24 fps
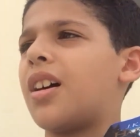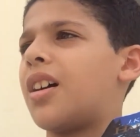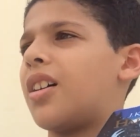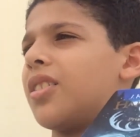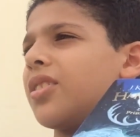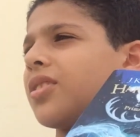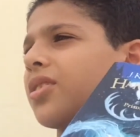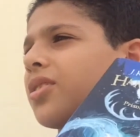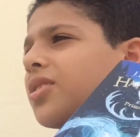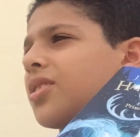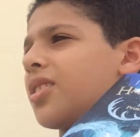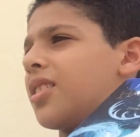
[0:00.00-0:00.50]

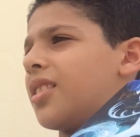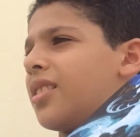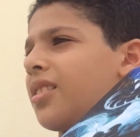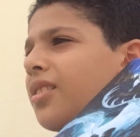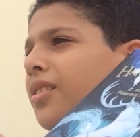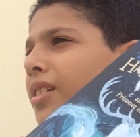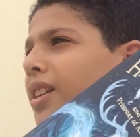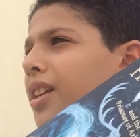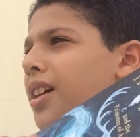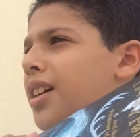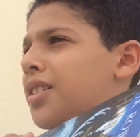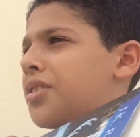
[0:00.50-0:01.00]
until
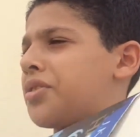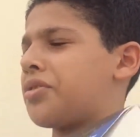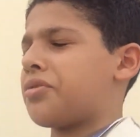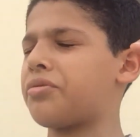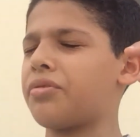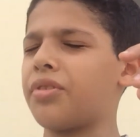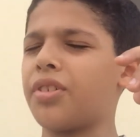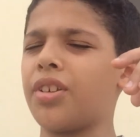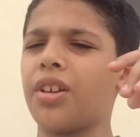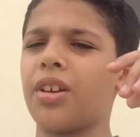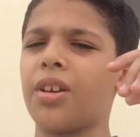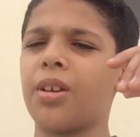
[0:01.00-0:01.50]
the
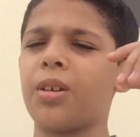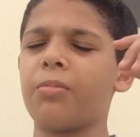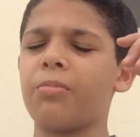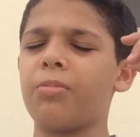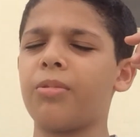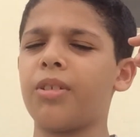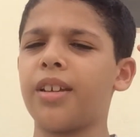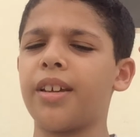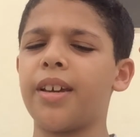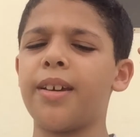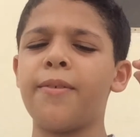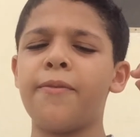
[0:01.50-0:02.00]
last one, I
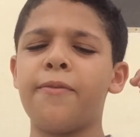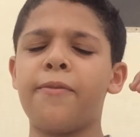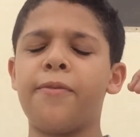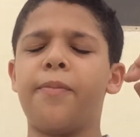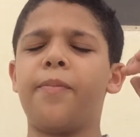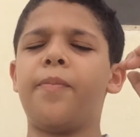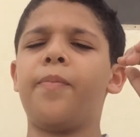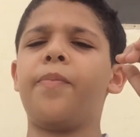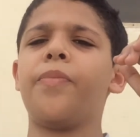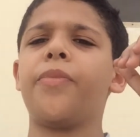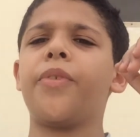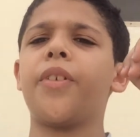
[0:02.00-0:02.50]
believe.
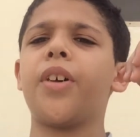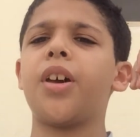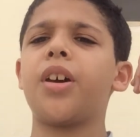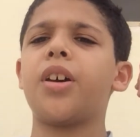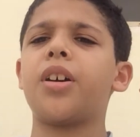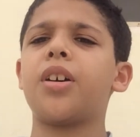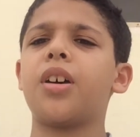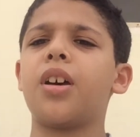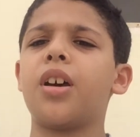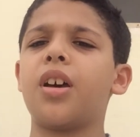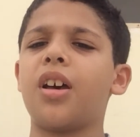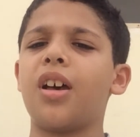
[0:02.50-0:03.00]

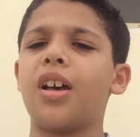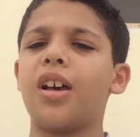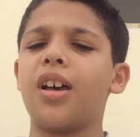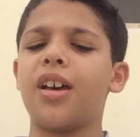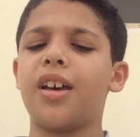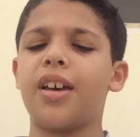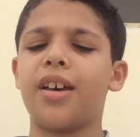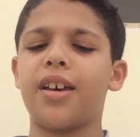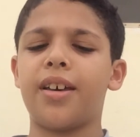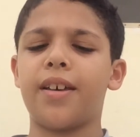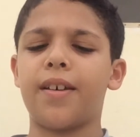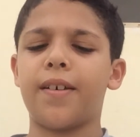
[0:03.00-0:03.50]

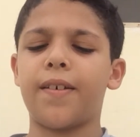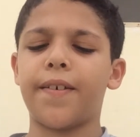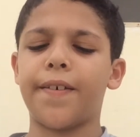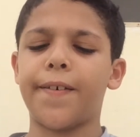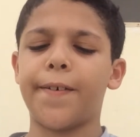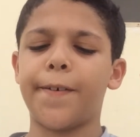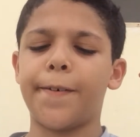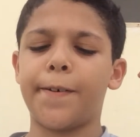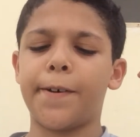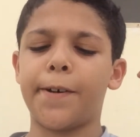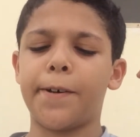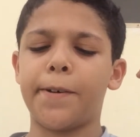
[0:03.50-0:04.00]

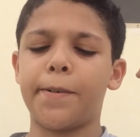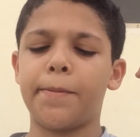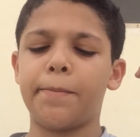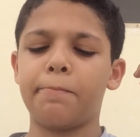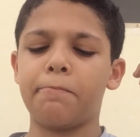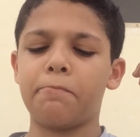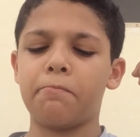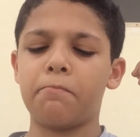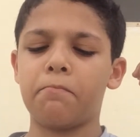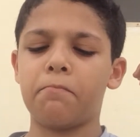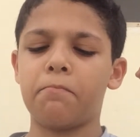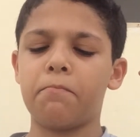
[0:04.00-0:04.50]

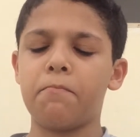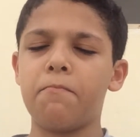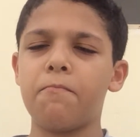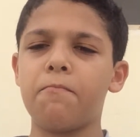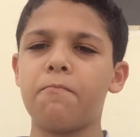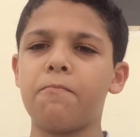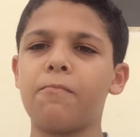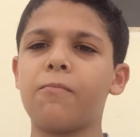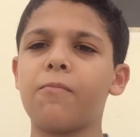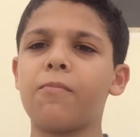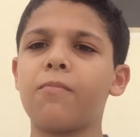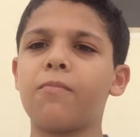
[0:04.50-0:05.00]
Um,
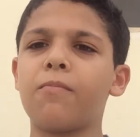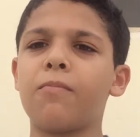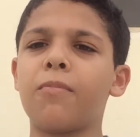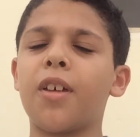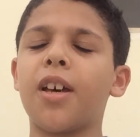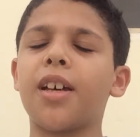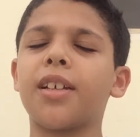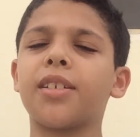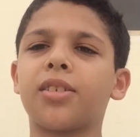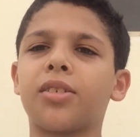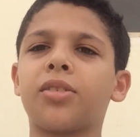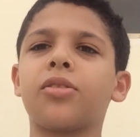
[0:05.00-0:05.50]

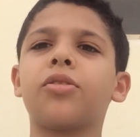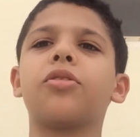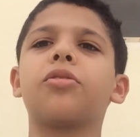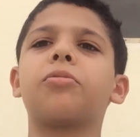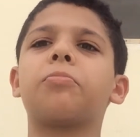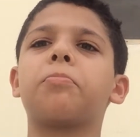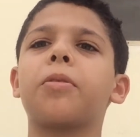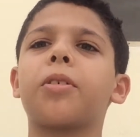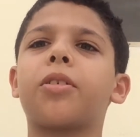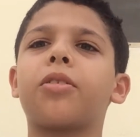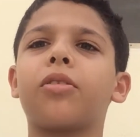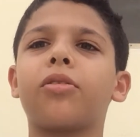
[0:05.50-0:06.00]
that's
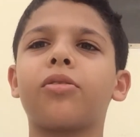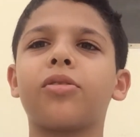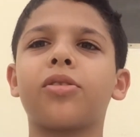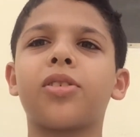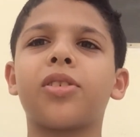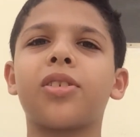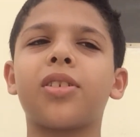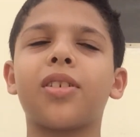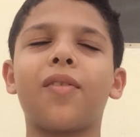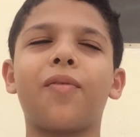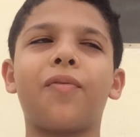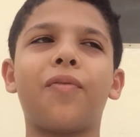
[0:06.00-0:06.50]
good
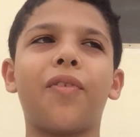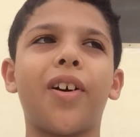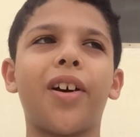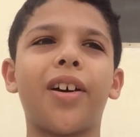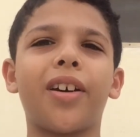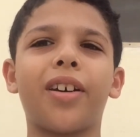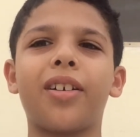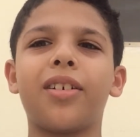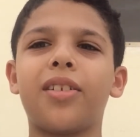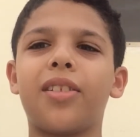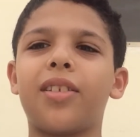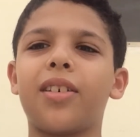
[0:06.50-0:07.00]
because if
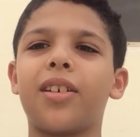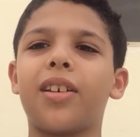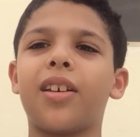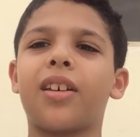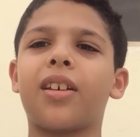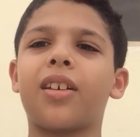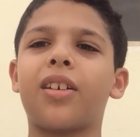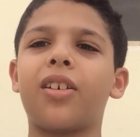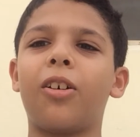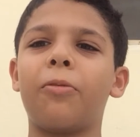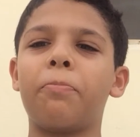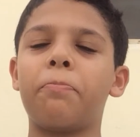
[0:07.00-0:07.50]
I got a
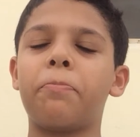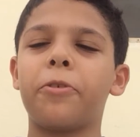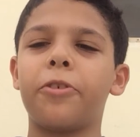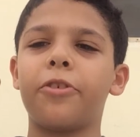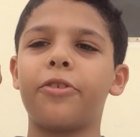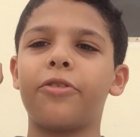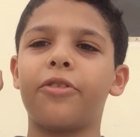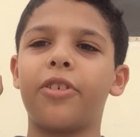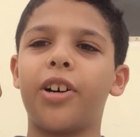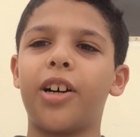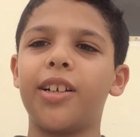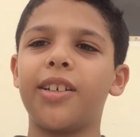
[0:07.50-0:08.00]

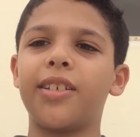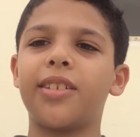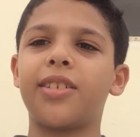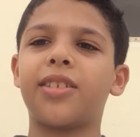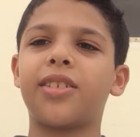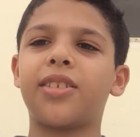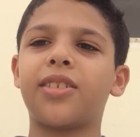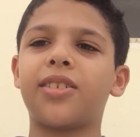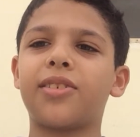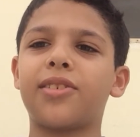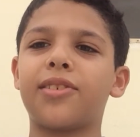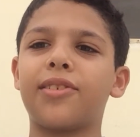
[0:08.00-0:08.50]

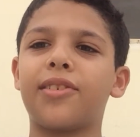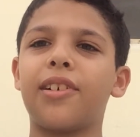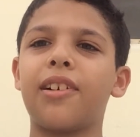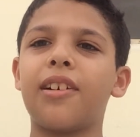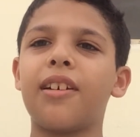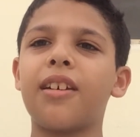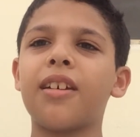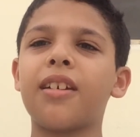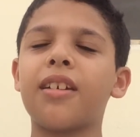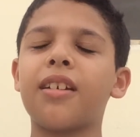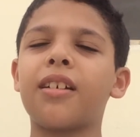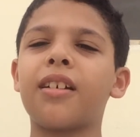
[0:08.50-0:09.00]
copyright
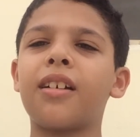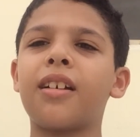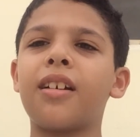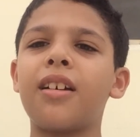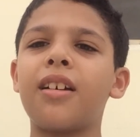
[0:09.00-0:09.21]
strike,